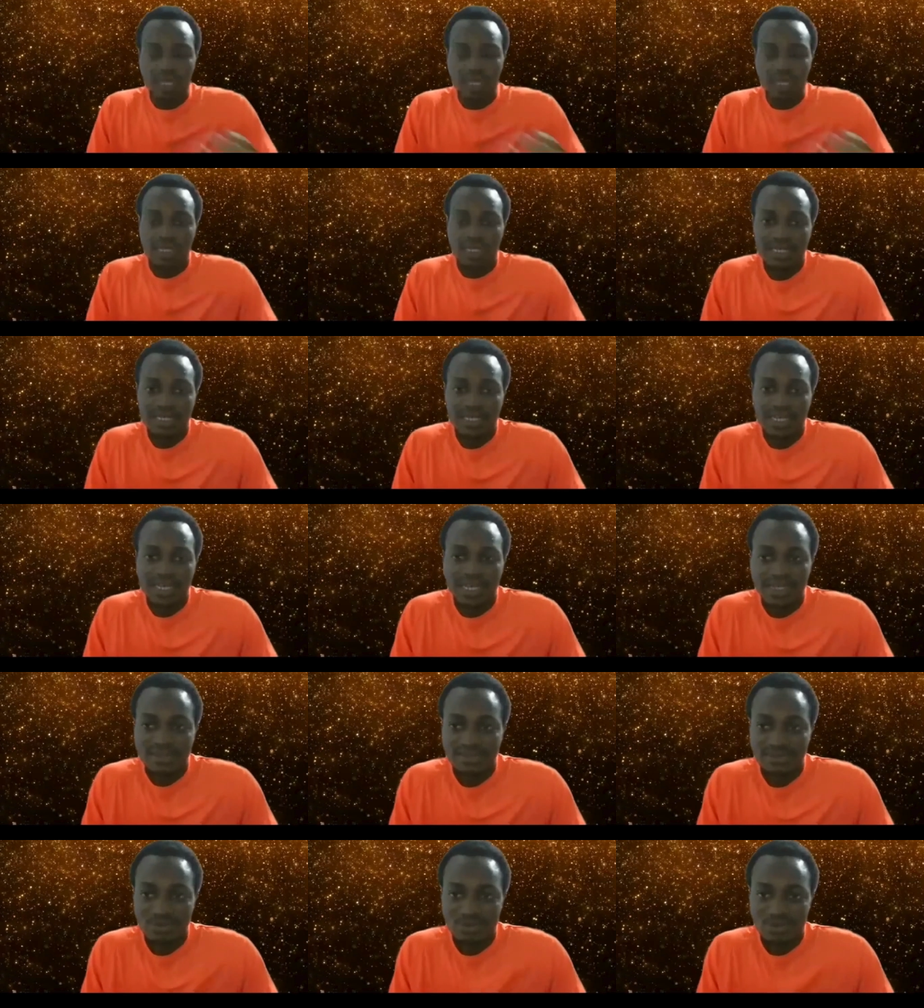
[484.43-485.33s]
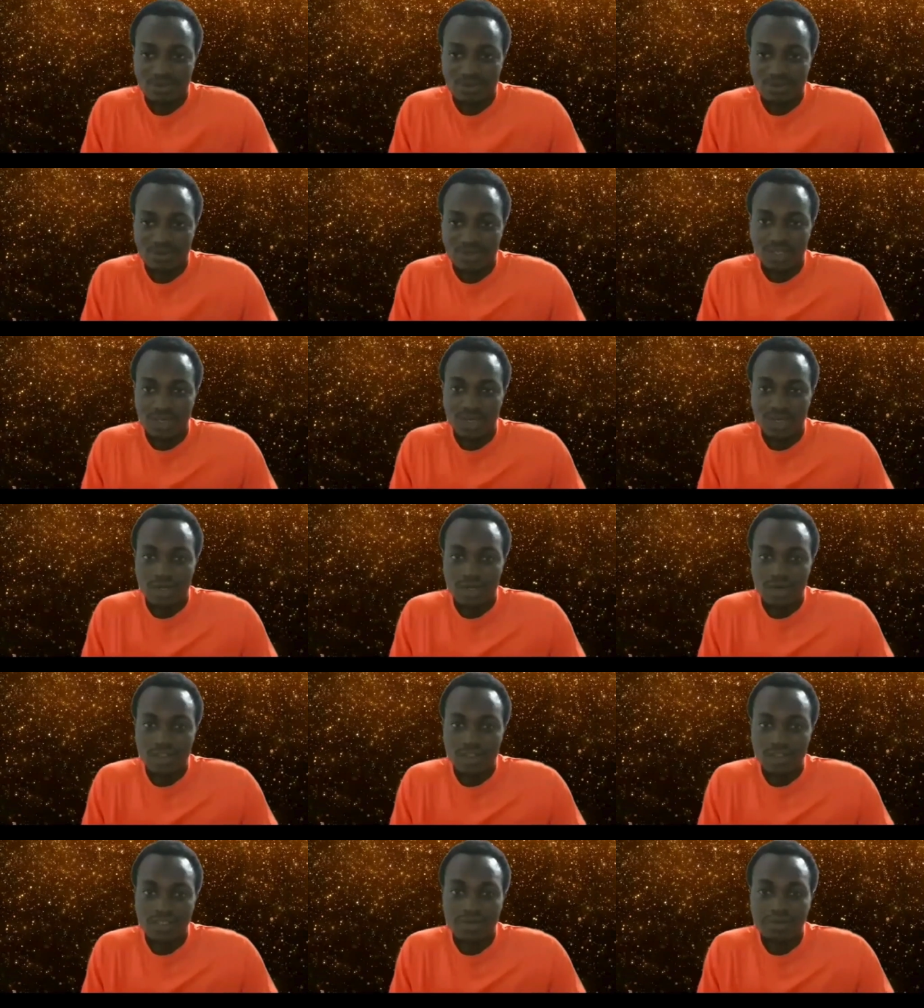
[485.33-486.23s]
And again, with
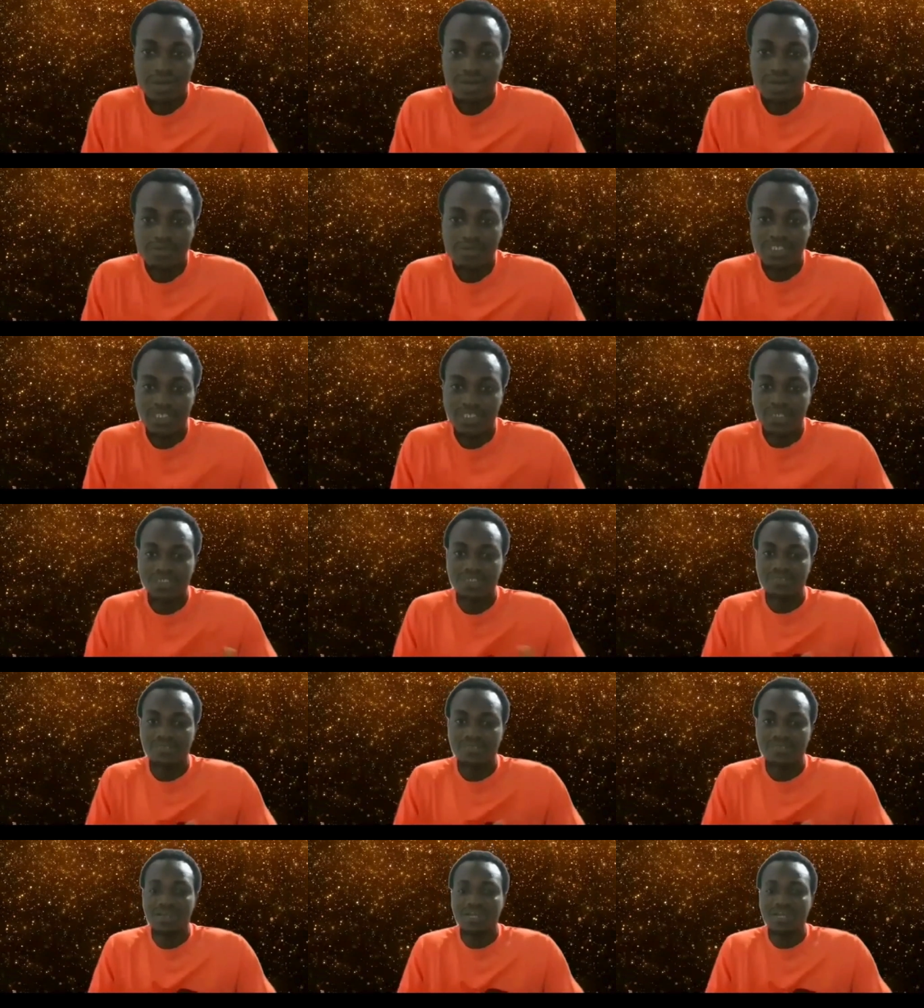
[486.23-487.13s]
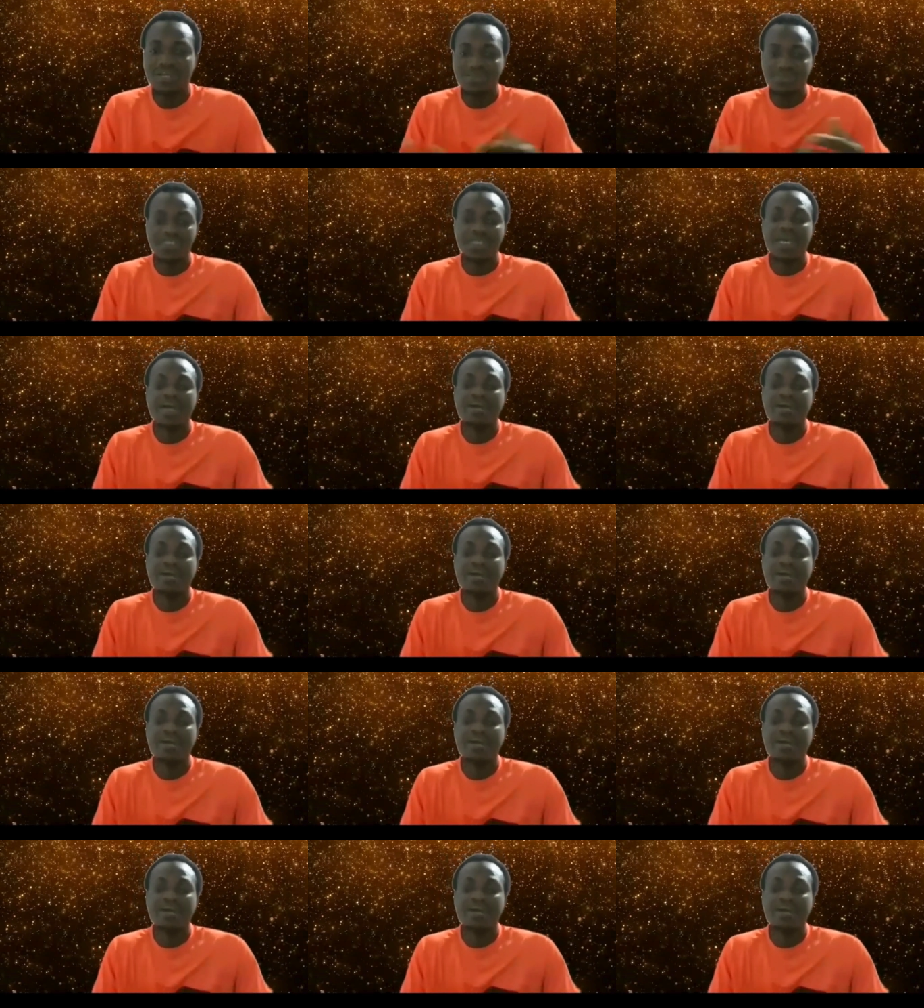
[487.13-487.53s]
your permission, right?